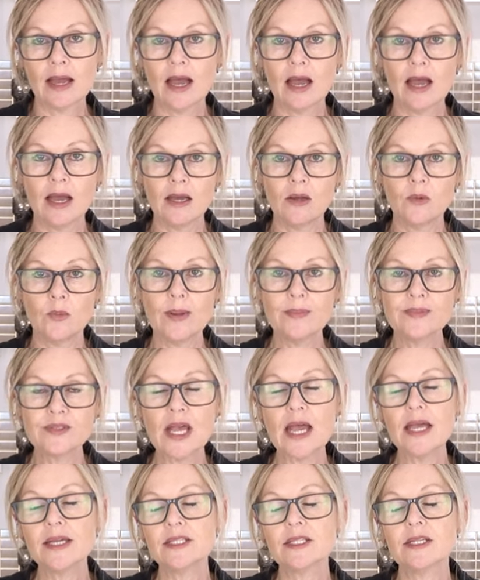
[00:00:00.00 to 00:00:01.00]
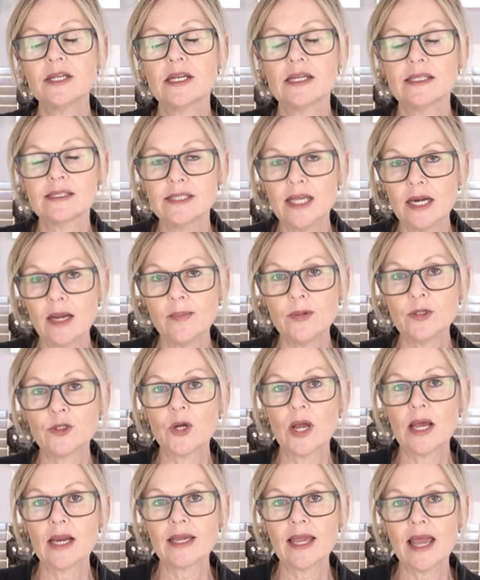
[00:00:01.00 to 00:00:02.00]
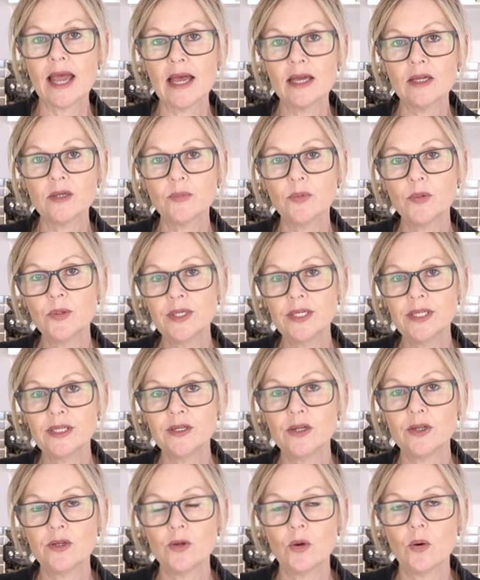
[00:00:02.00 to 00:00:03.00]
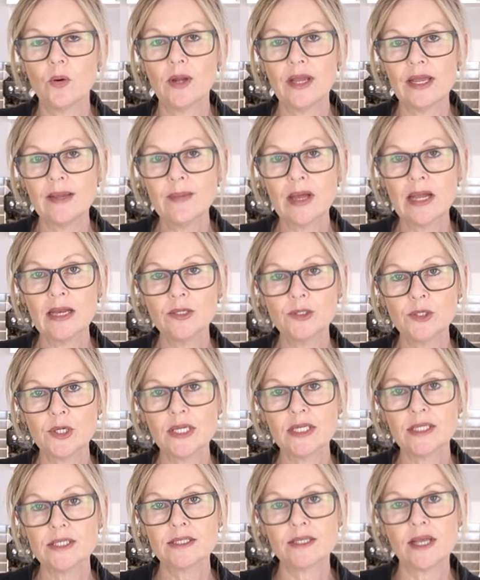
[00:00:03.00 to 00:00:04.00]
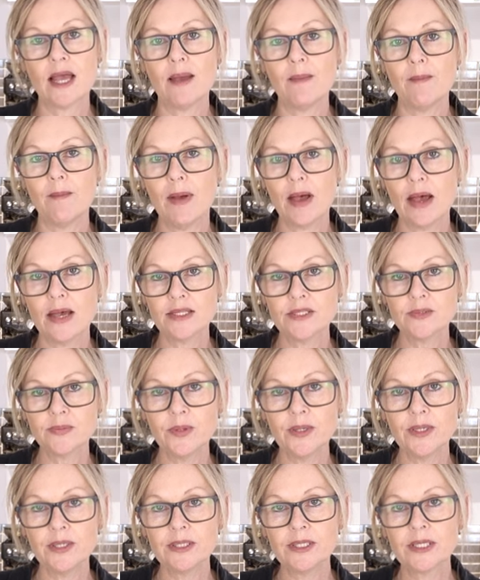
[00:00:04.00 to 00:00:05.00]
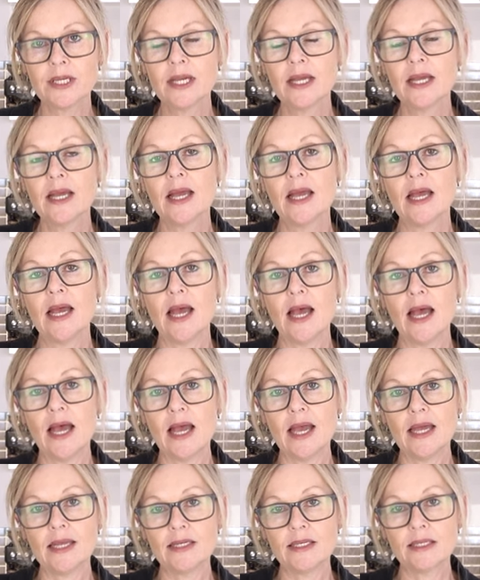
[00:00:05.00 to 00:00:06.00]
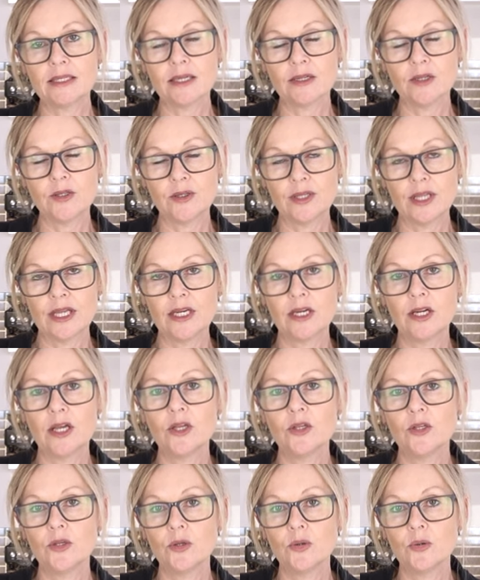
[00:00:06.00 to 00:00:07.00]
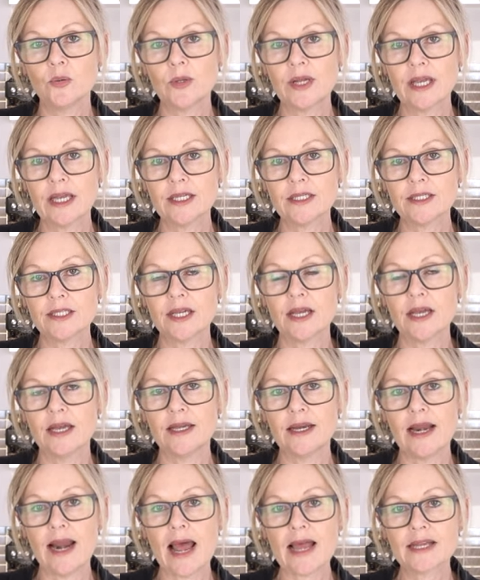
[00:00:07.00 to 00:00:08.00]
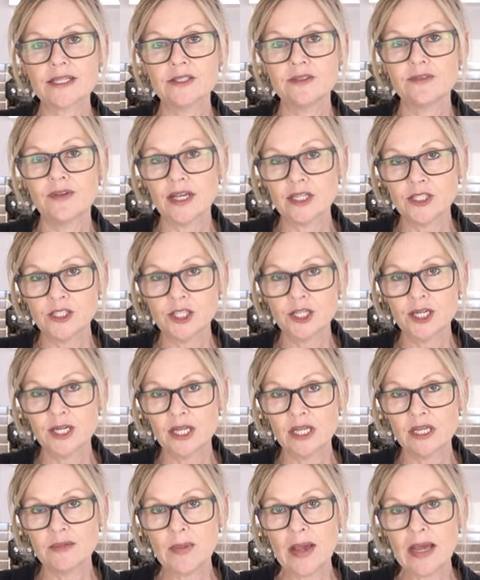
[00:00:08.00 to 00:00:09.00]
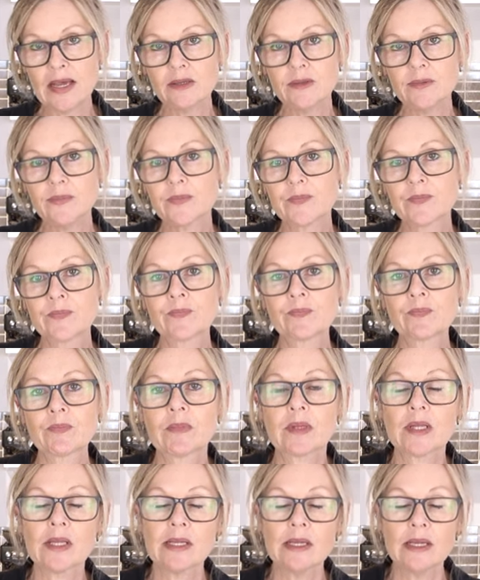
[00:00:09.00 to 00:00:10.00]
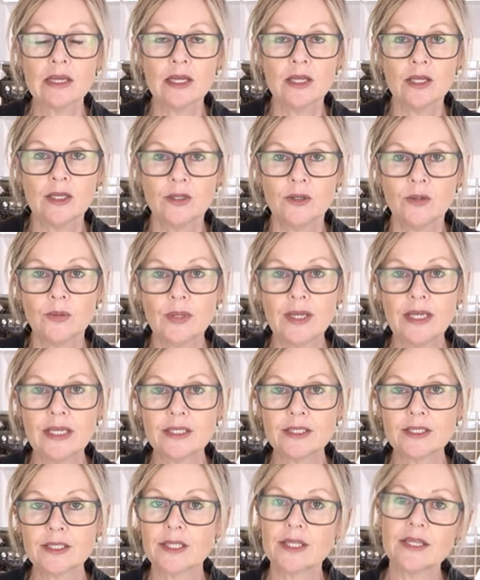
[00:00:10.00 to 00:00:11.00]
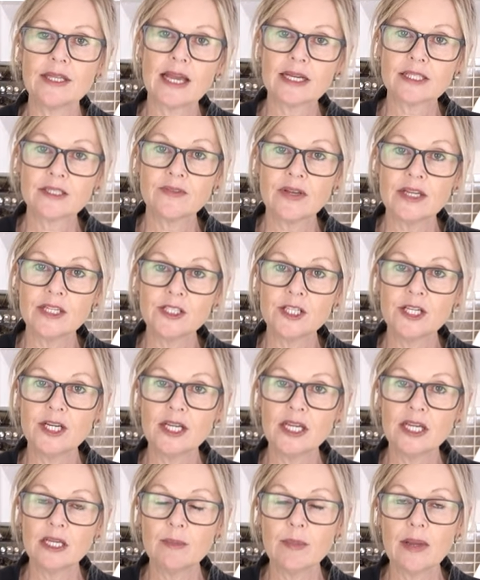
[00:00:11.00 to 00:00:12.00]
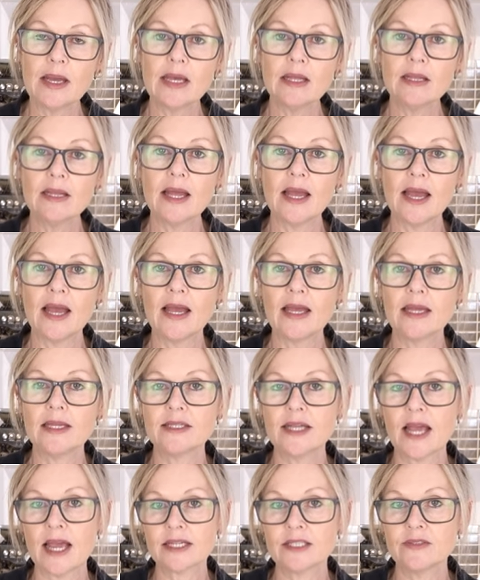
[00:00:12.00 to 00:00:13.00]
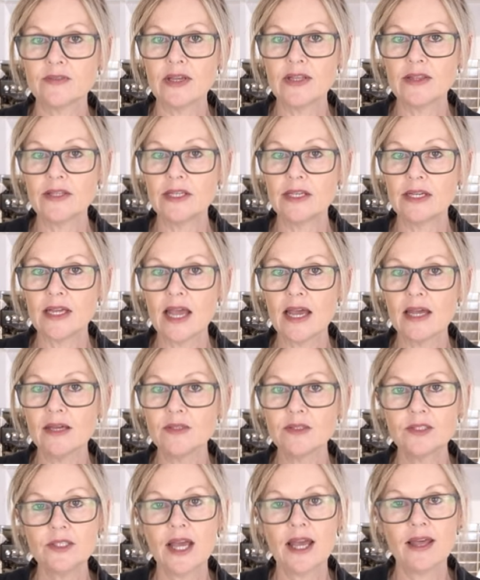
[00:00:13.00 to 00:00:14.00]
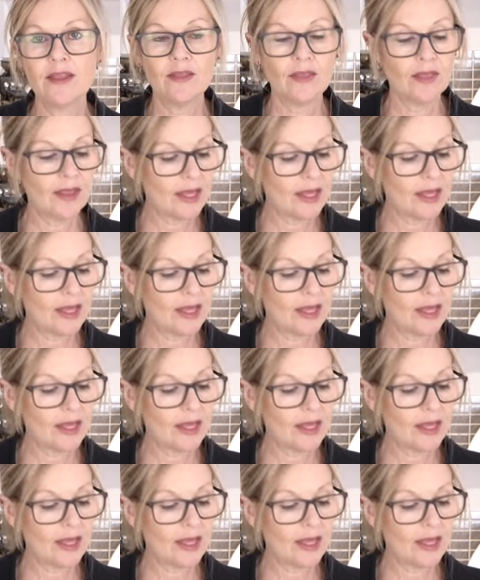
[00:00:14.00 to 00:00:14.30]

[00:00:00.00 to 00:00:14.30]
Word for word: uh, website, set up a trial account, put in your email address and password, and then you will get an activation email. You hit the activation email and activate the account, and